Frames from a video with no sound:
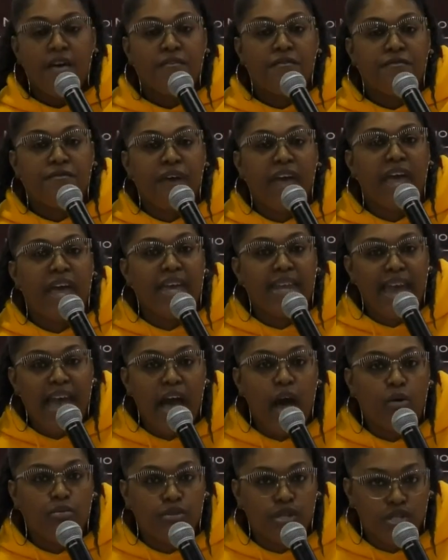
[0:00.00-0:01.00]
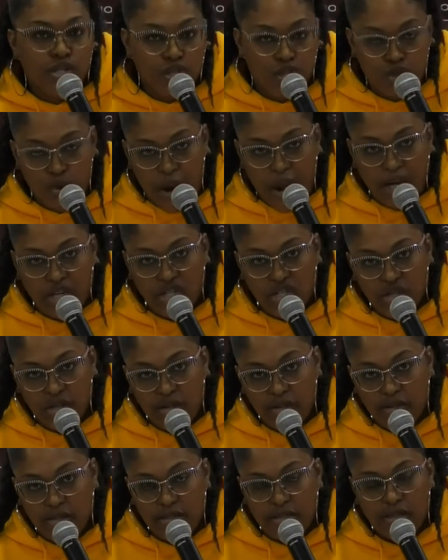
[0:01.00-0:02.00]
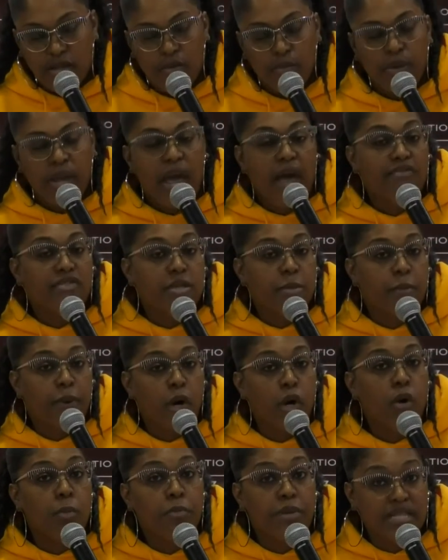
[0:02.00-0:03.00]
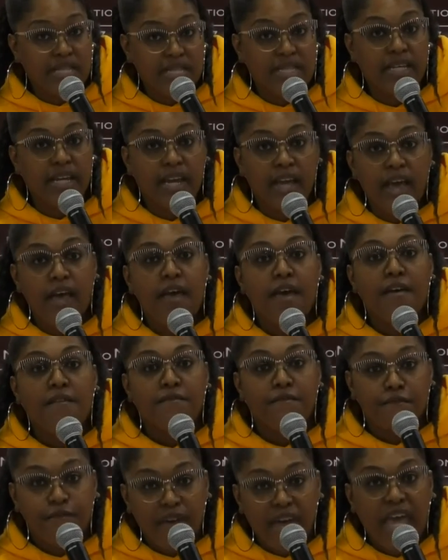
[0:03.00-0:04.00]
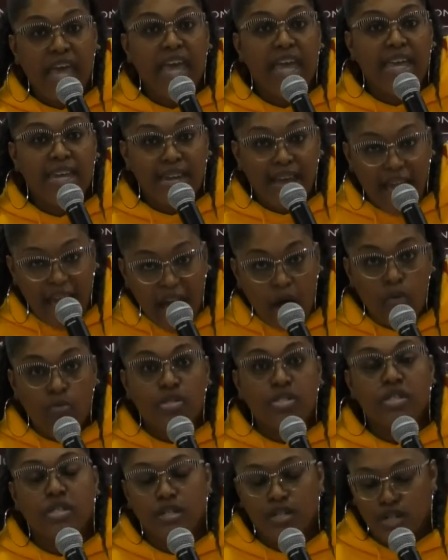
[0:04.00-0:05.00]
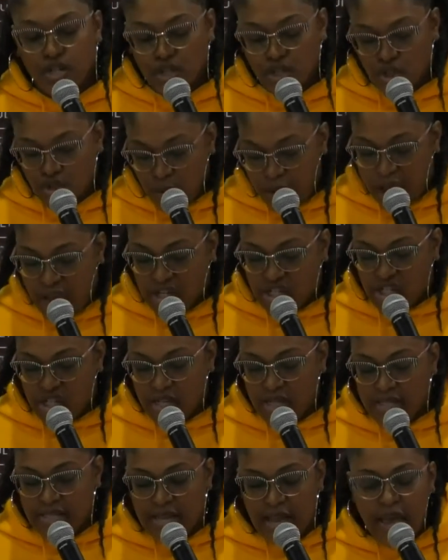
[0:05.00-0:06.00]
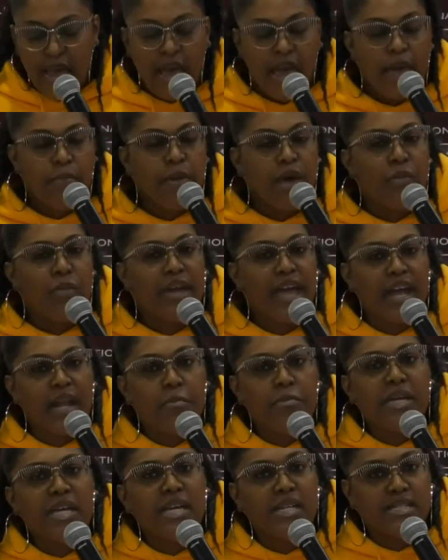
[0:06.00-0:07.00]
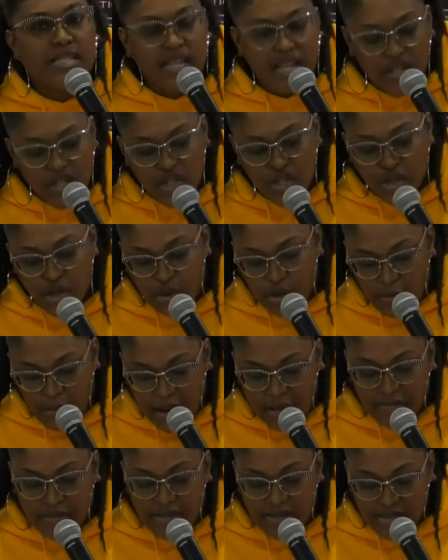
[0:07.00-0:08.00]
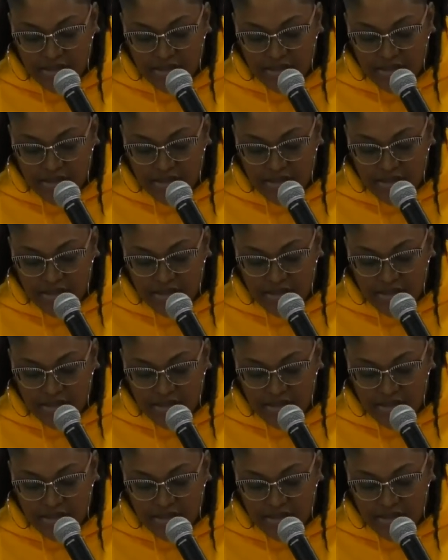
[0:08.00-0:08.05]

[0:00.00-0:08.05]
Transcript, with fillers: fade out distractions. We have to purposely fade out distractions. Amen. We got to be intentional about